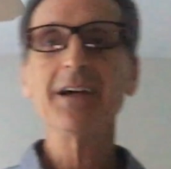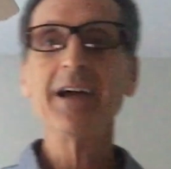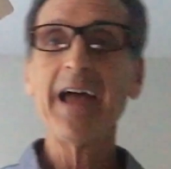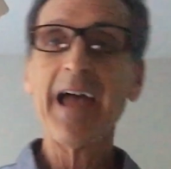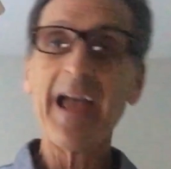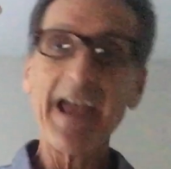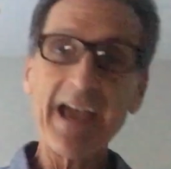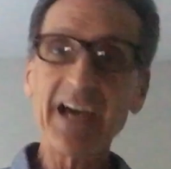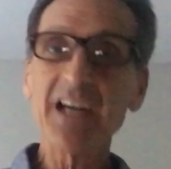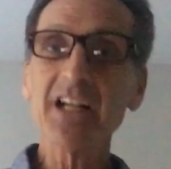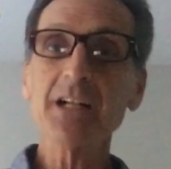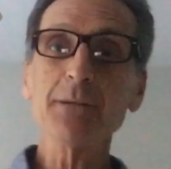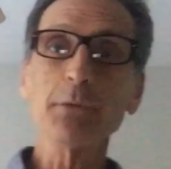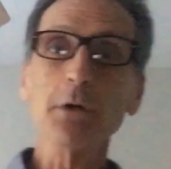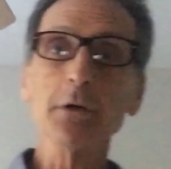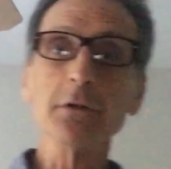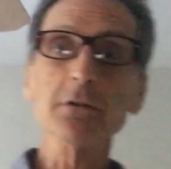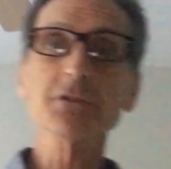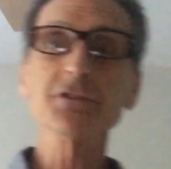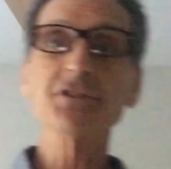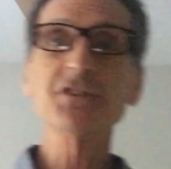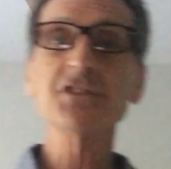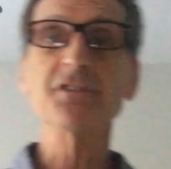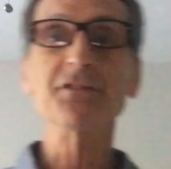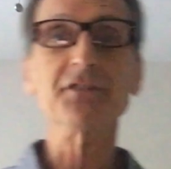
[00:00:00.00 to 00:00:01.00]

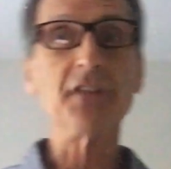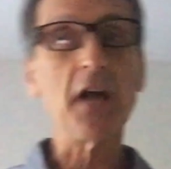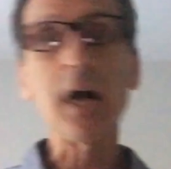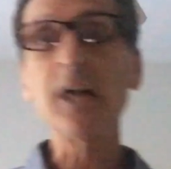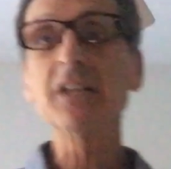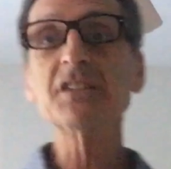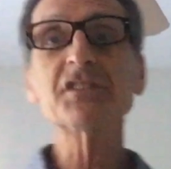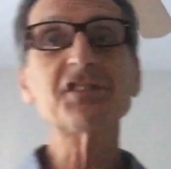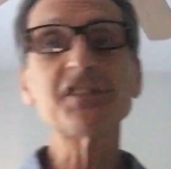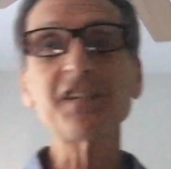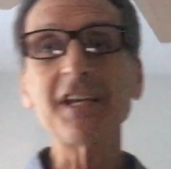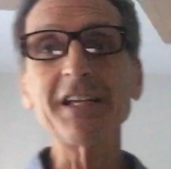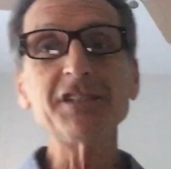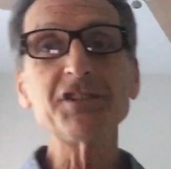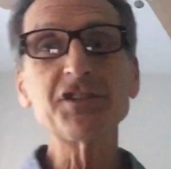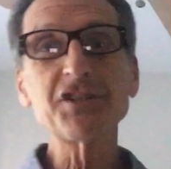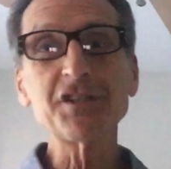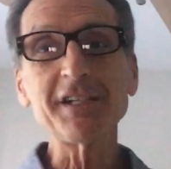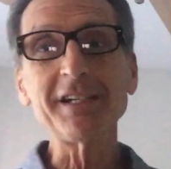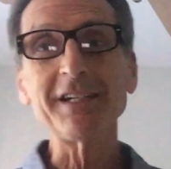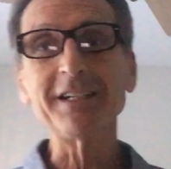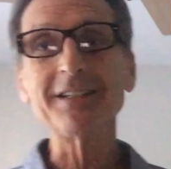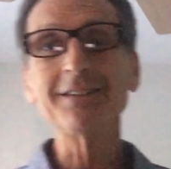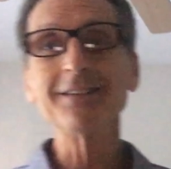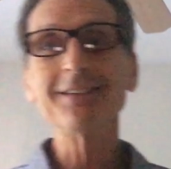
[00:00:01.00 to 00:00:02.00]
animals,
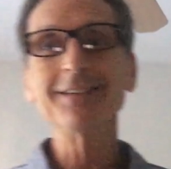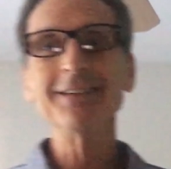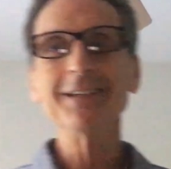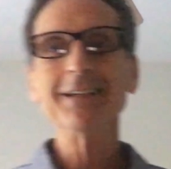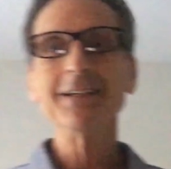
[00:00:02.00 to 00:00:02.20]
non-sentient,